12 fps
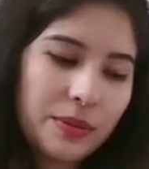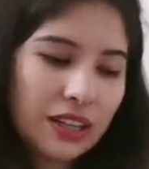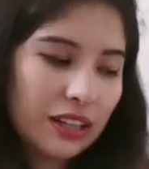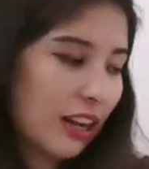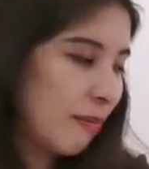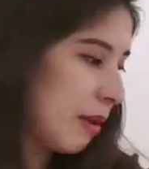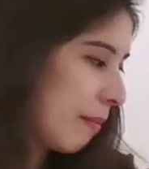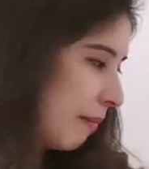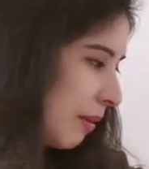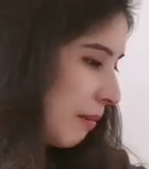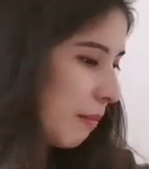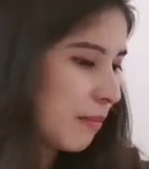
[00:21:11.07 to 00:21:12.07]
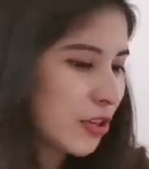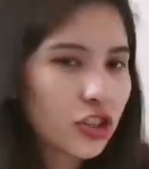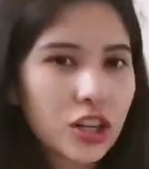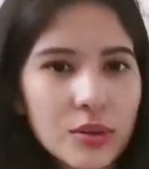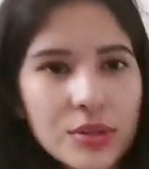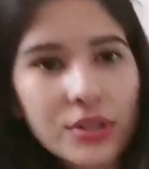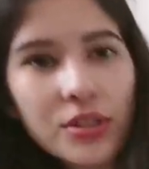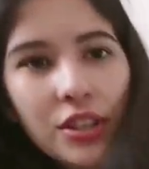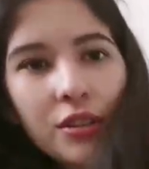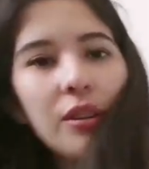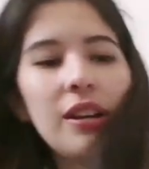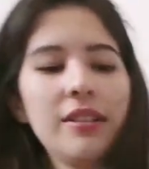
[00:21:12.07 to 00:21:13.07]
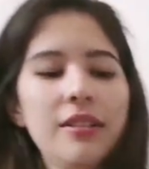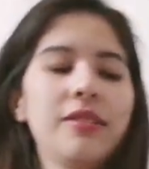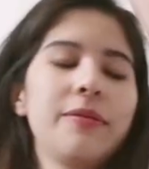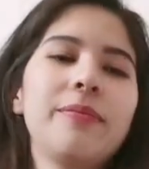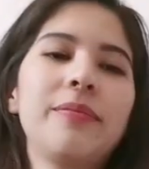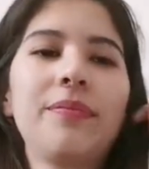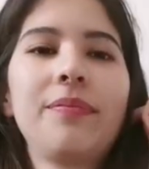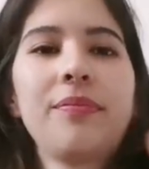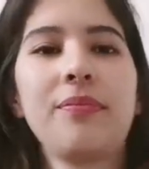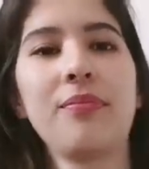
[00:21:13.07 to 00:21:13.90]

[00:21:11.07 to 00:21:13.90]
I'm gonna come up much closer to you guys.